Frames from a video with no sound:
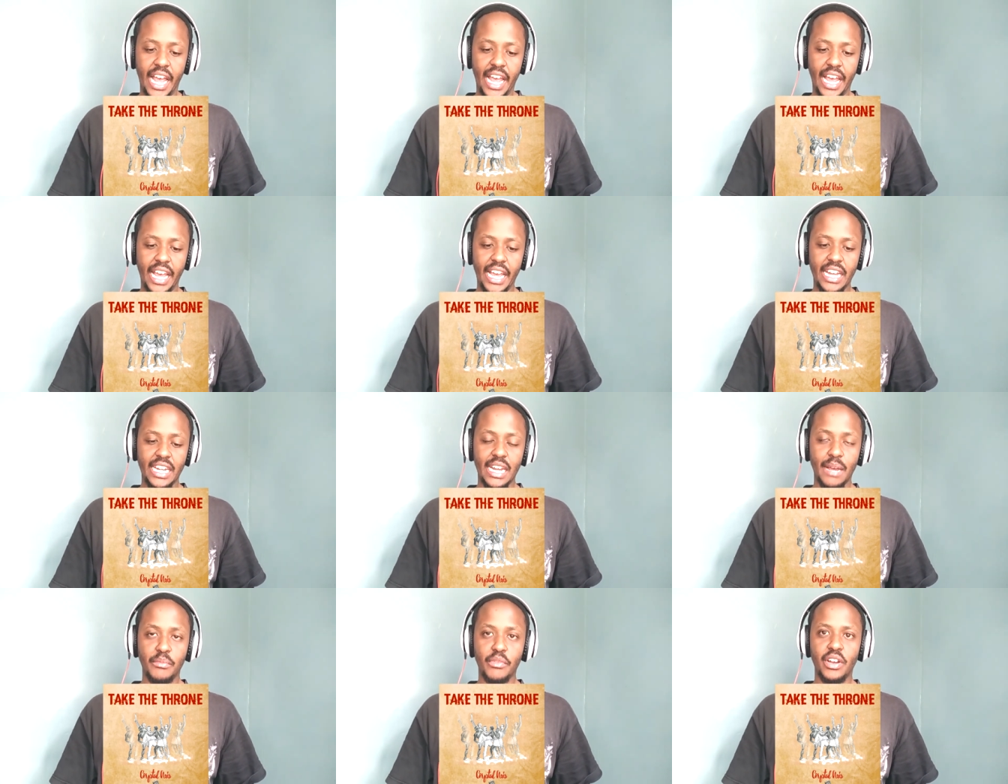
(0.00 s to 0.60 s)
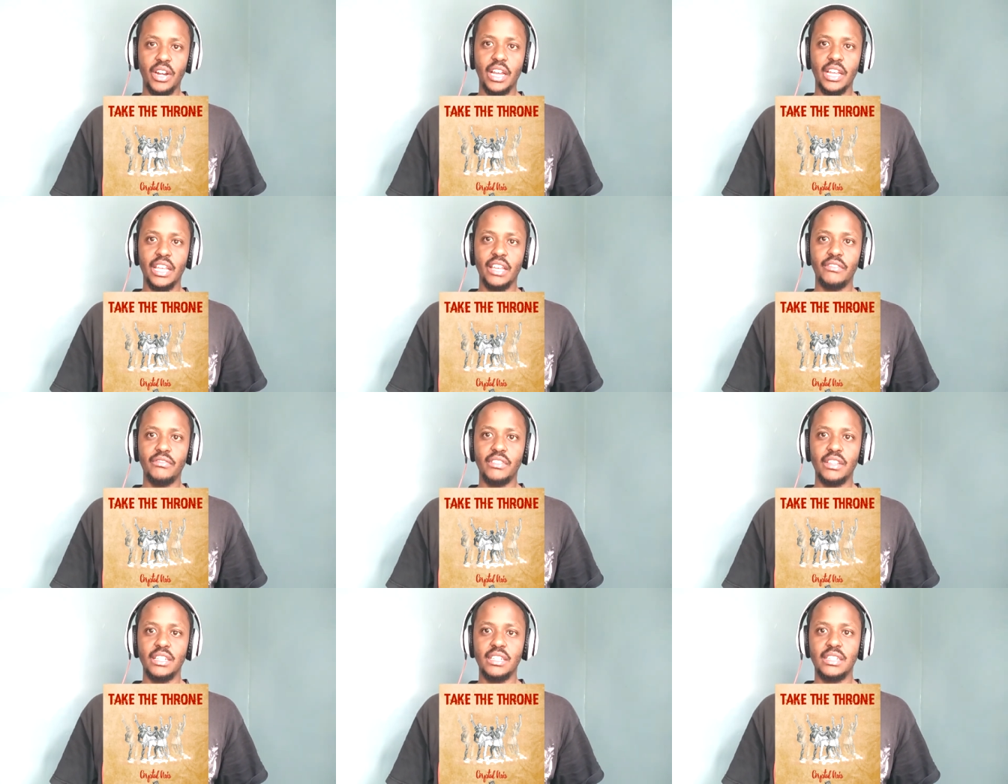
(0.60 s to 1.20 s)
And I'm gonna
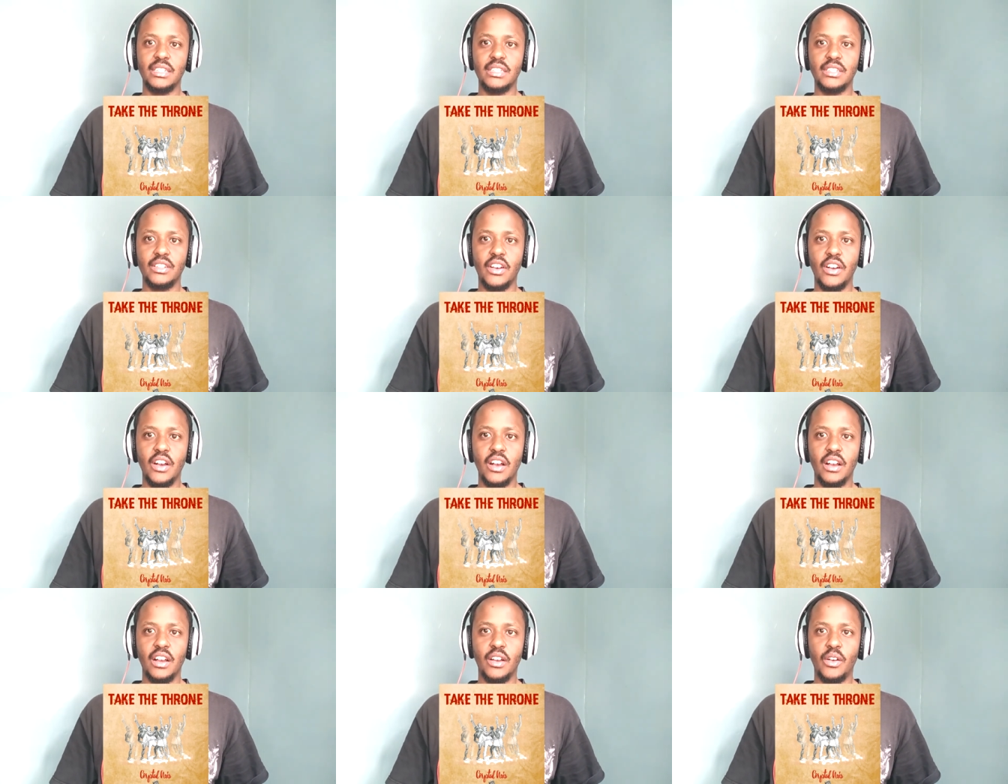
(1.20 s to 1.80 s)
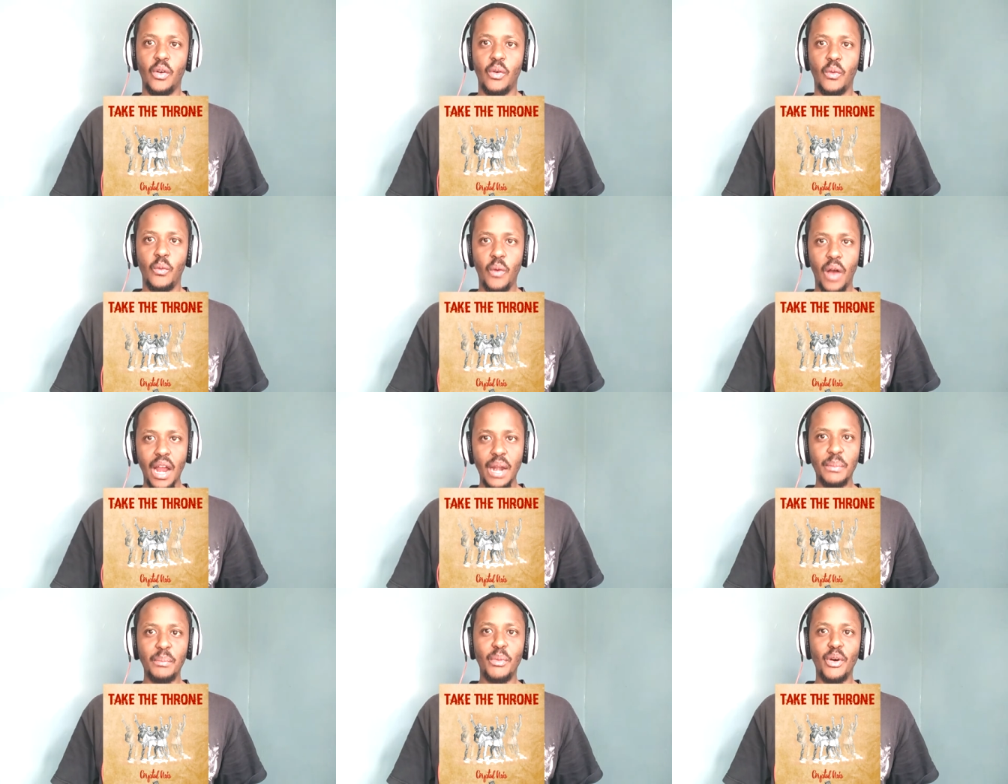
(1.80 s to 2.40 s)
give this song
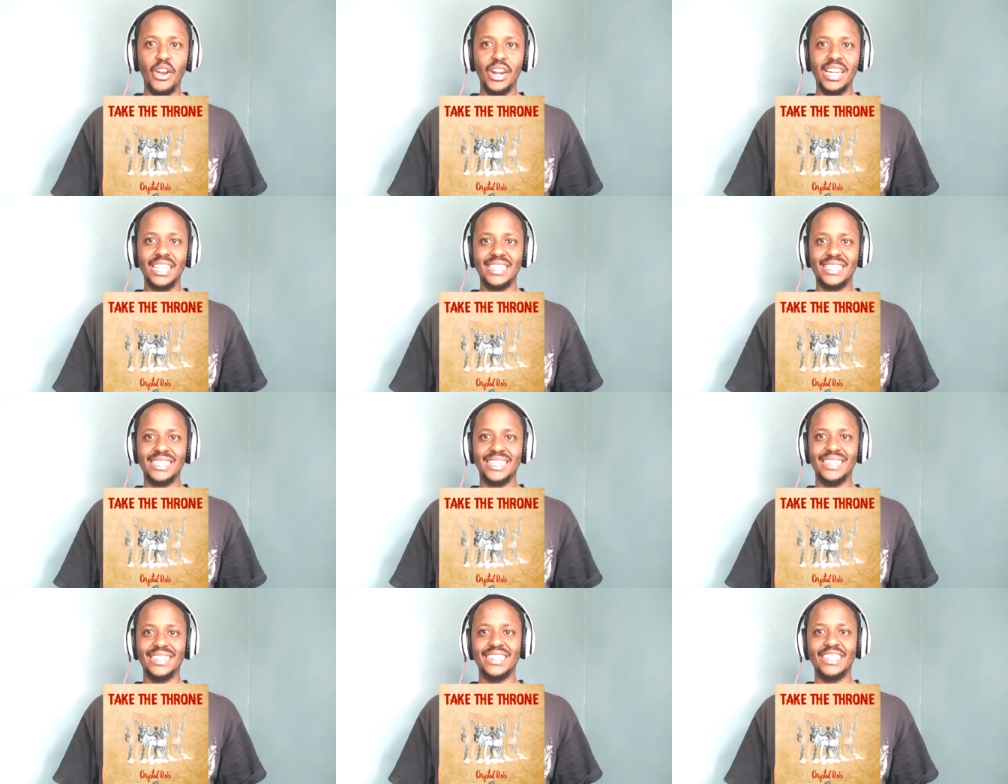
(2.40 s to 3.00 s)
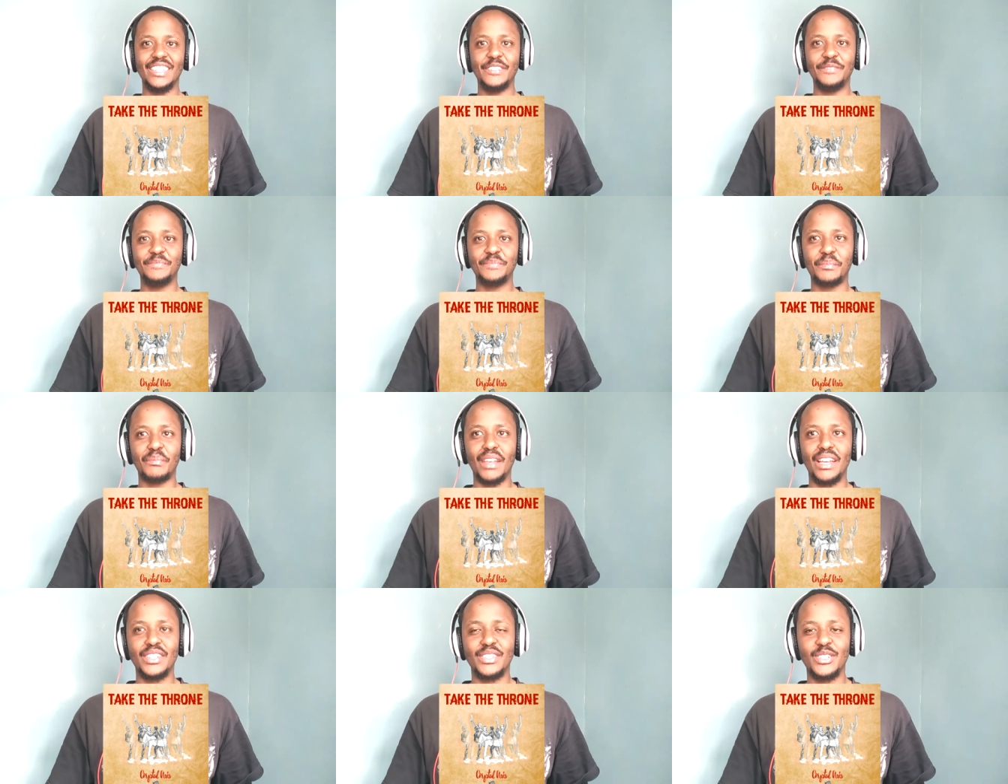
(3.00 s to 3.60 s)
one more listen
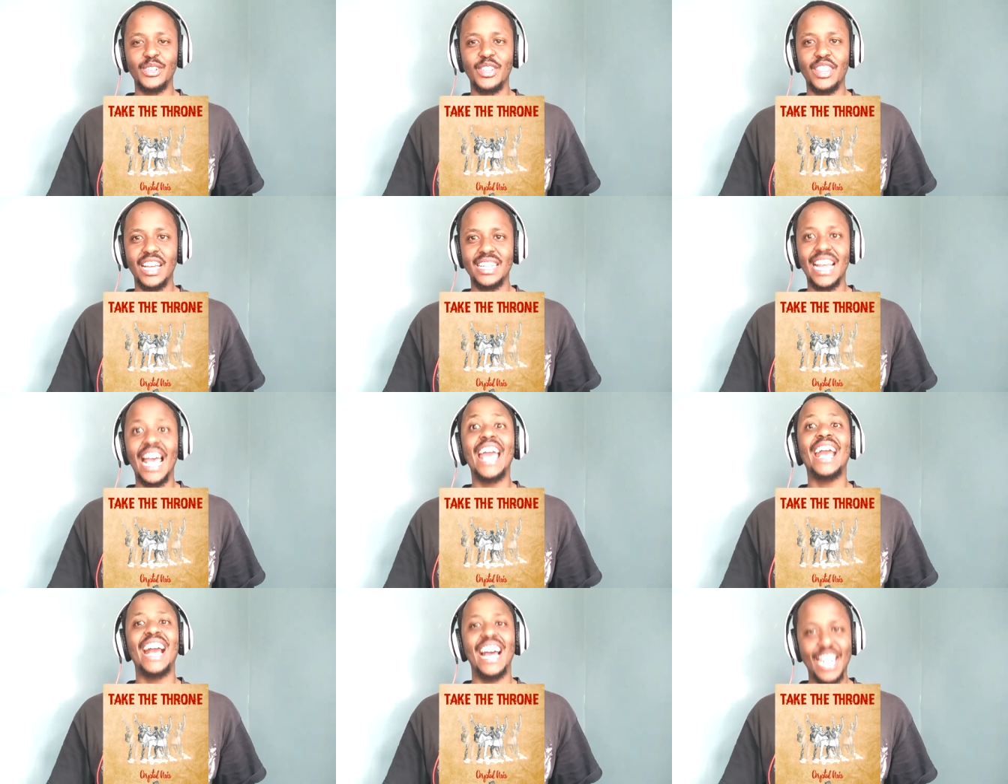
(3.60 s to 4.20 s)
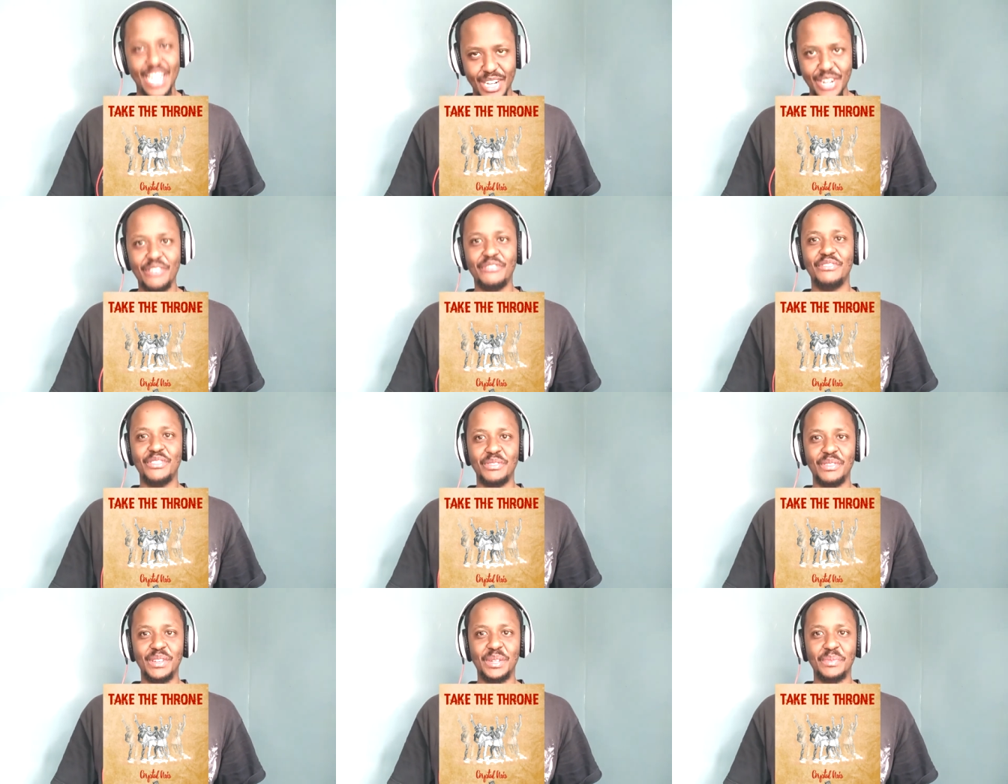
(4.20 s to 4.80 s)
so that I can
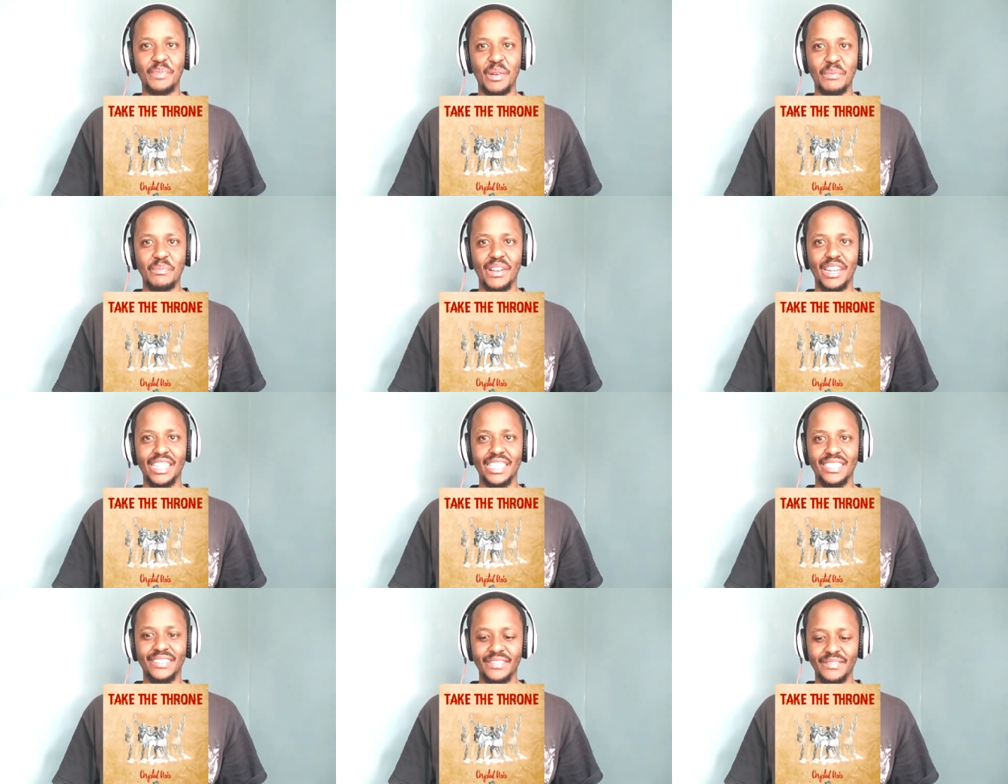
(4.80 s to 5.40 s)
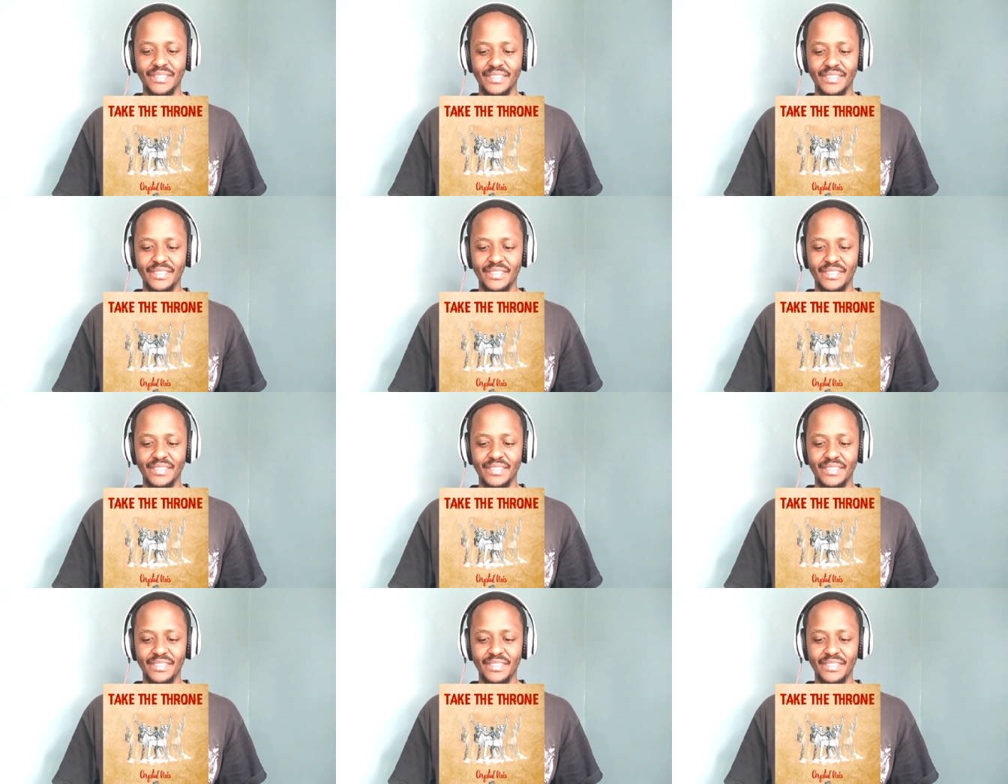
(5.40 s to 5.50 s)
review it properly